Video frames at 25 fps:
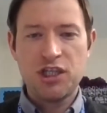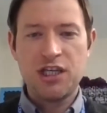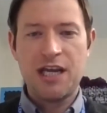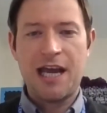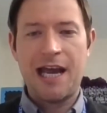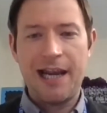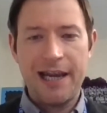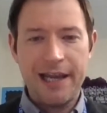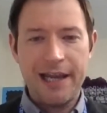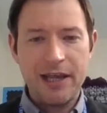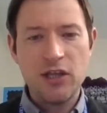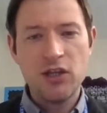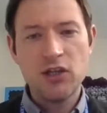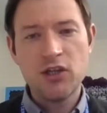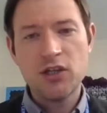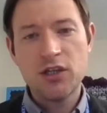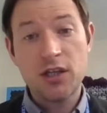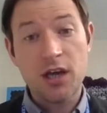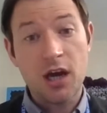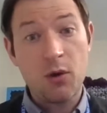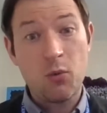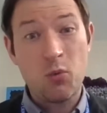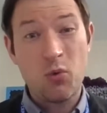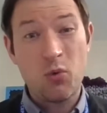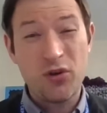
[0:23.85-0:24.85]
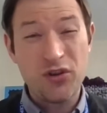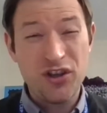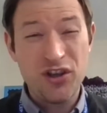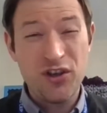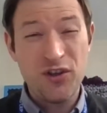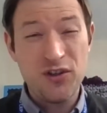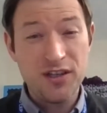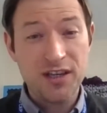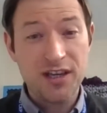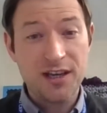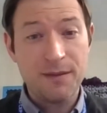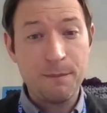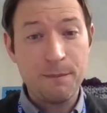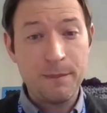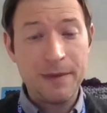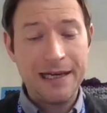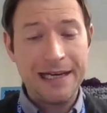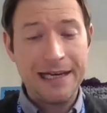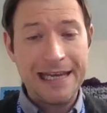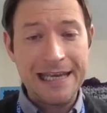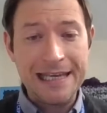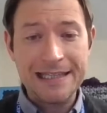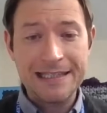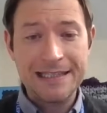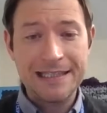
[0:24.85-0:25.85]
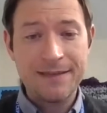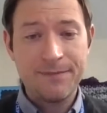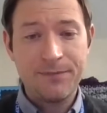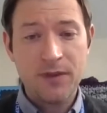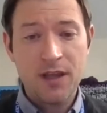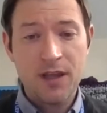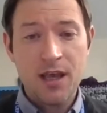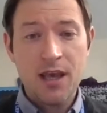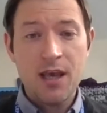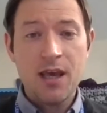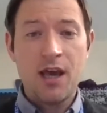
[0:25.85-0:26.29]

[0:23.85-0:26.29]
challenge that I want you to complete.